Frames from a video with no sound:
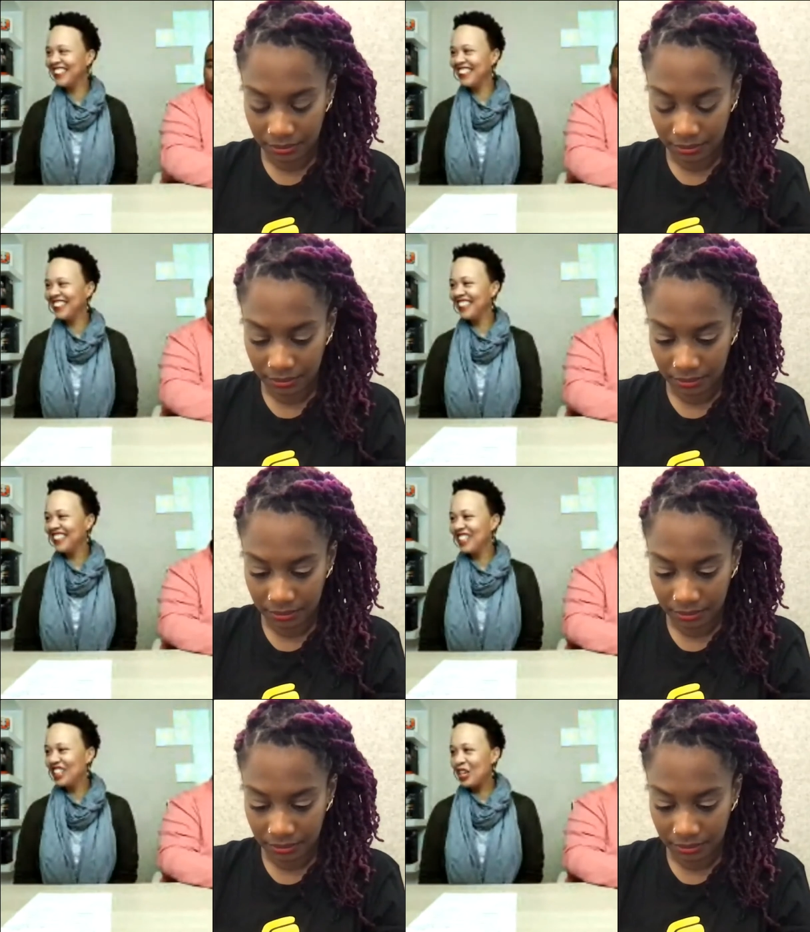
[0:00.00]

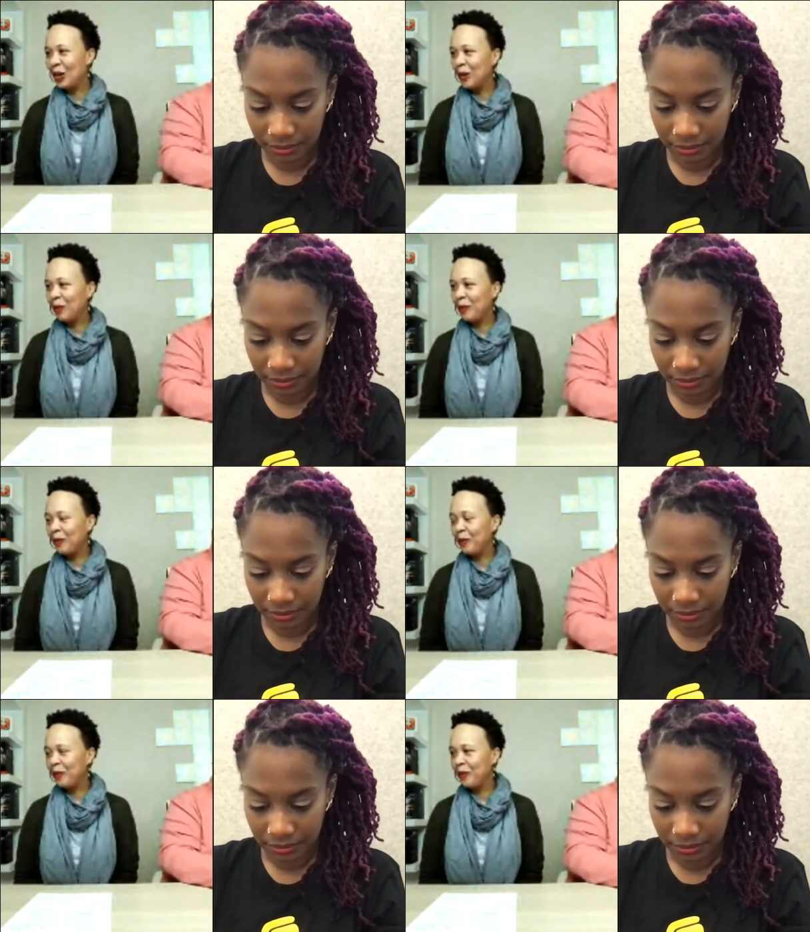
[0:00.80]

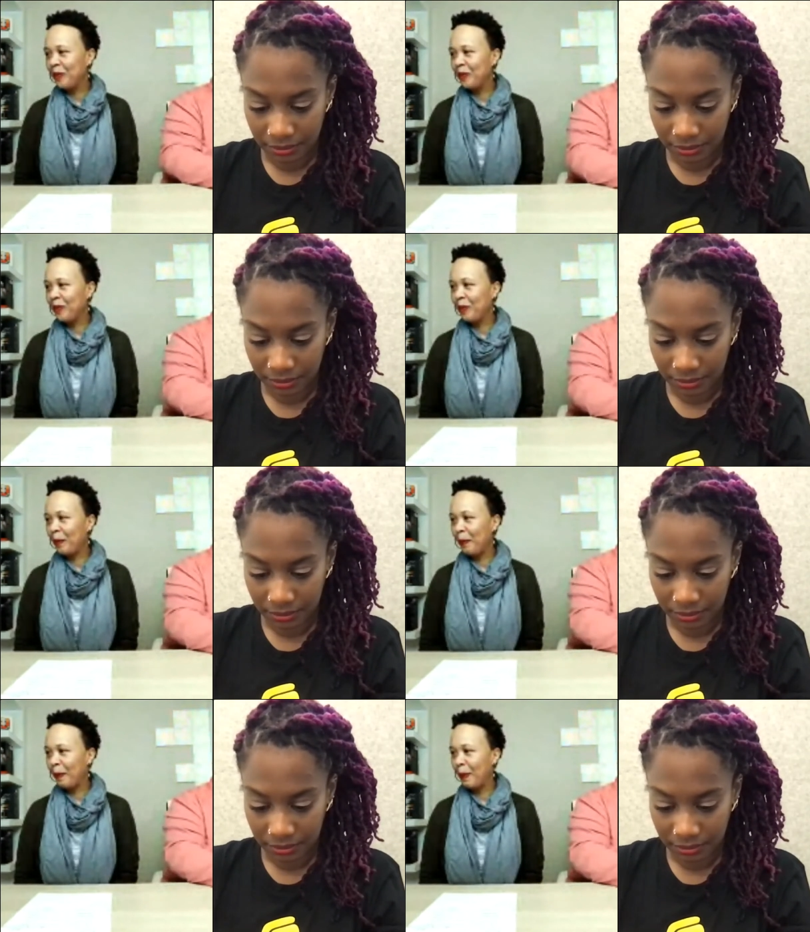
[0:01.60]

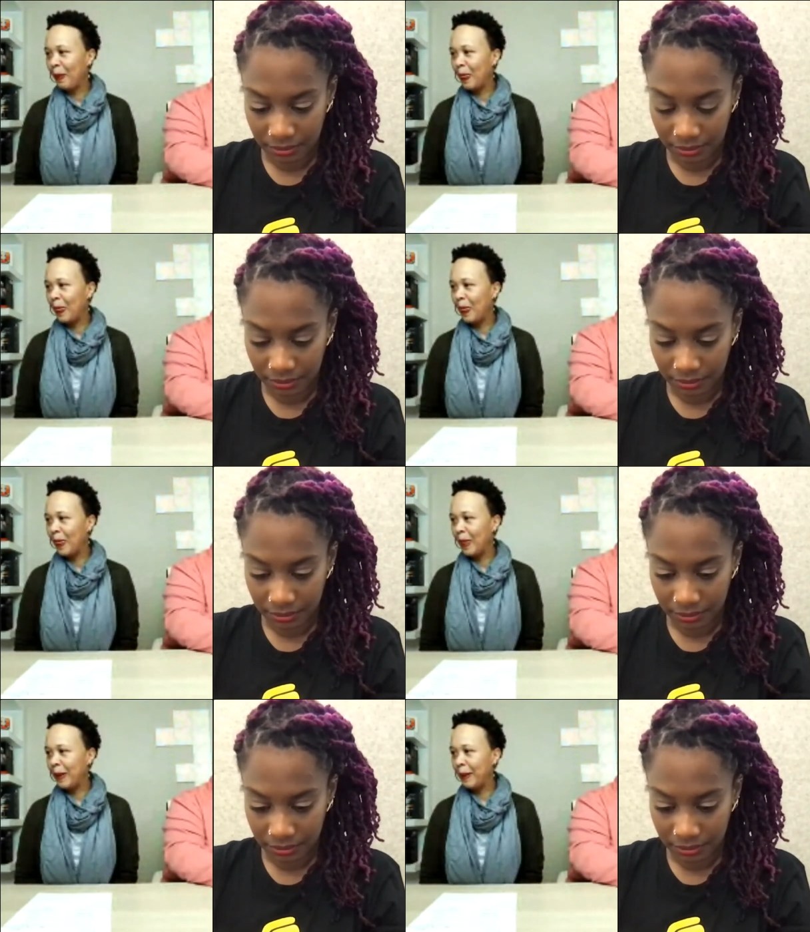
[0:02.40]

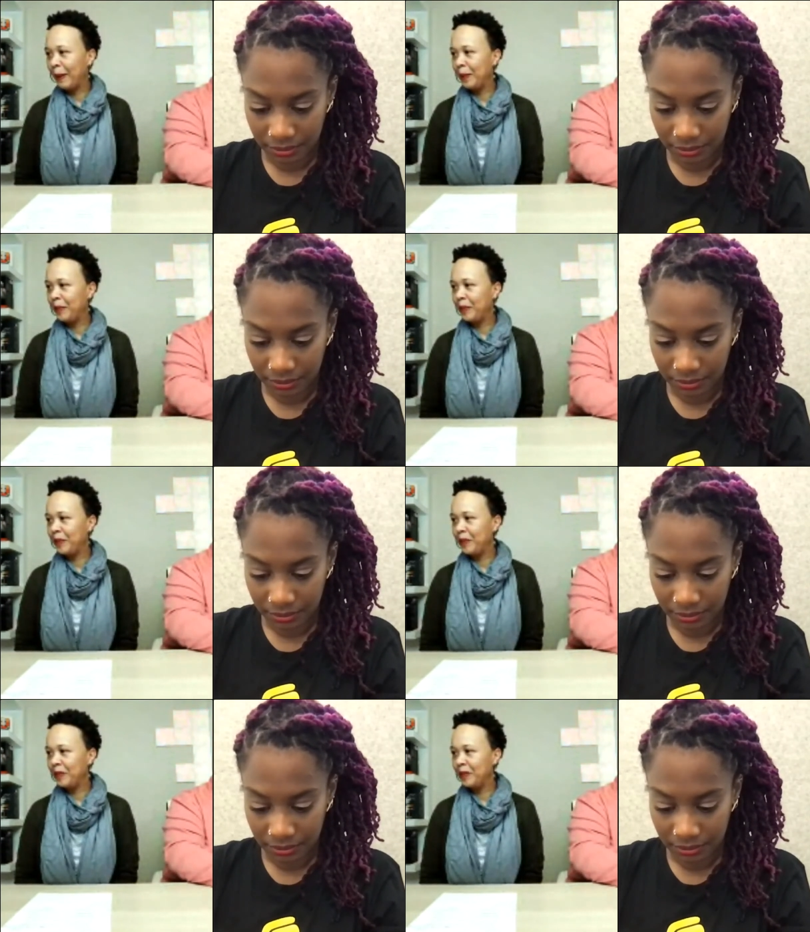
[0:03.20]

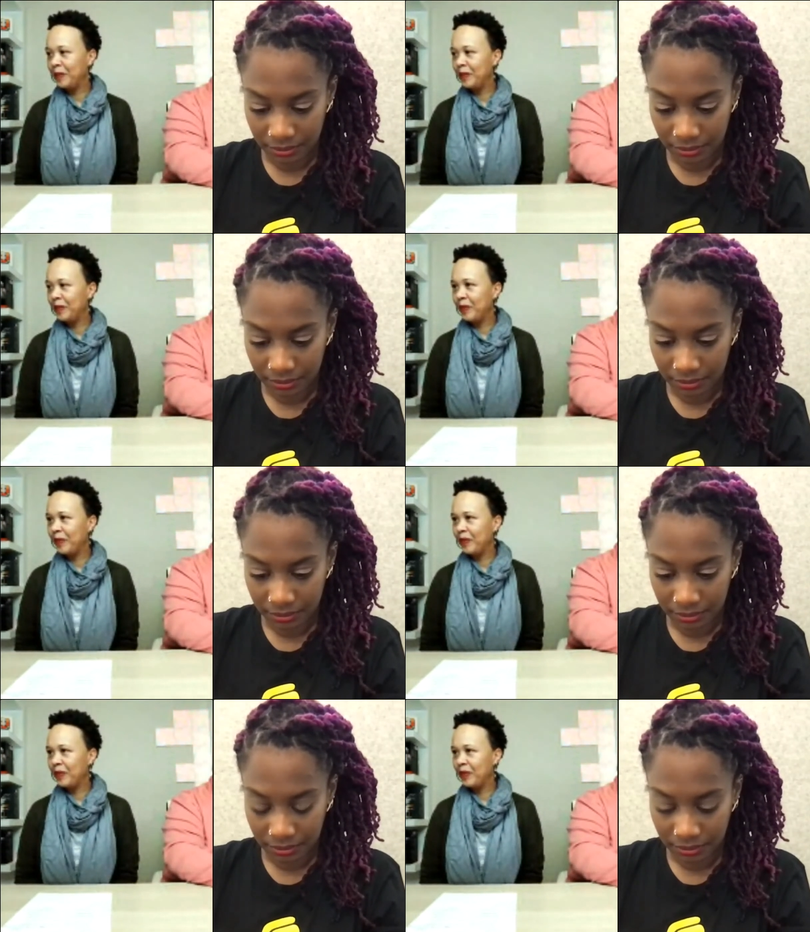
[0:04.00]

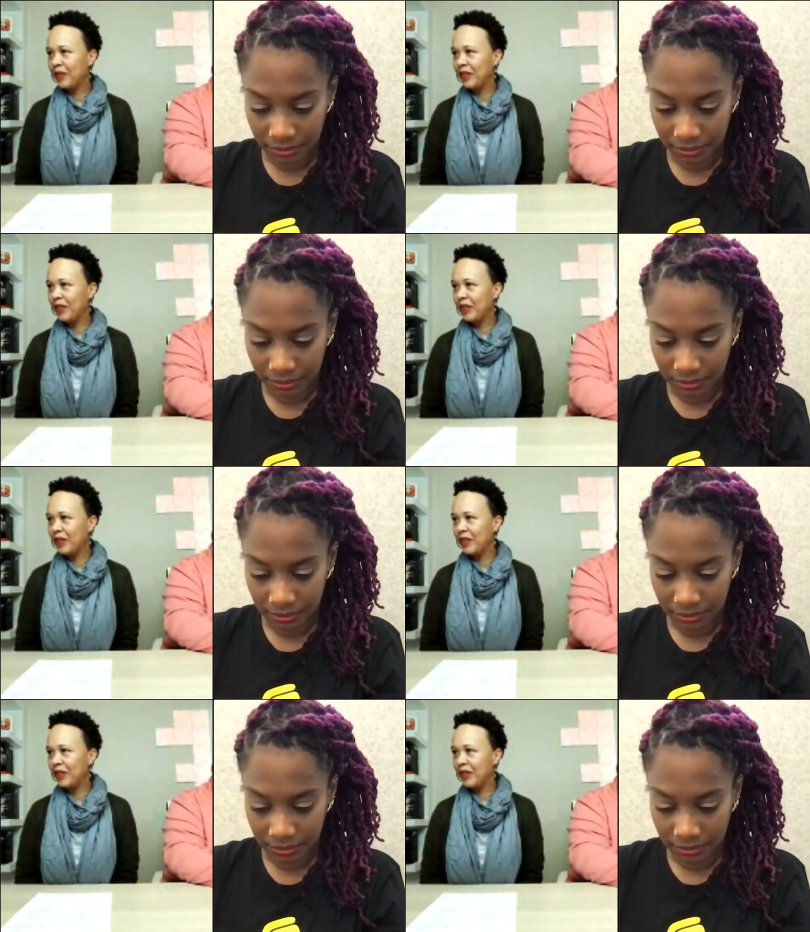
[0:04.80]
(no one is talking)